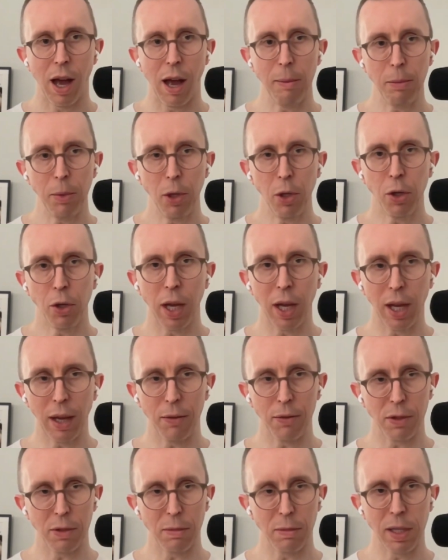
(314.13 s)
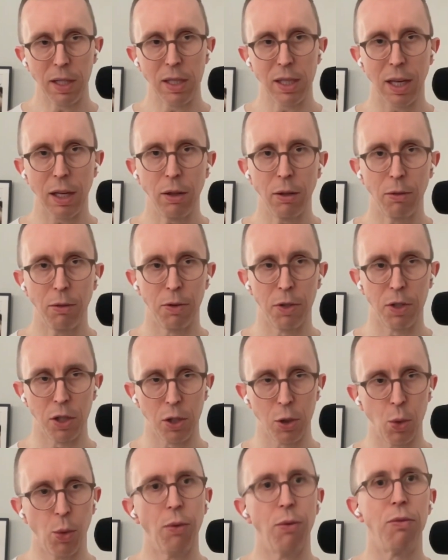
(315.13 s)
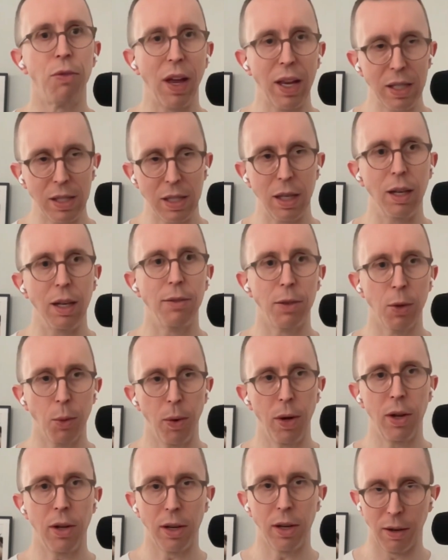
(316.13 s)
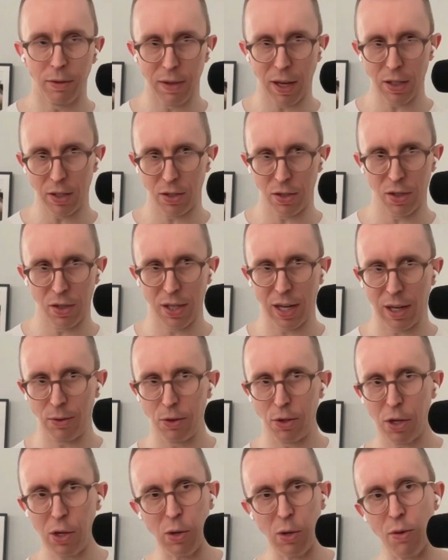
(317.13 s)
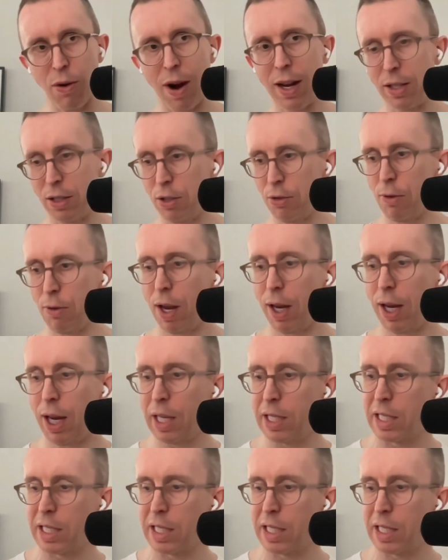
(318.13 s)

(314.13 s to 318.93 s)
I'm looking after myself as a sort of vessel of the work, if that doesn't sound too grand, right?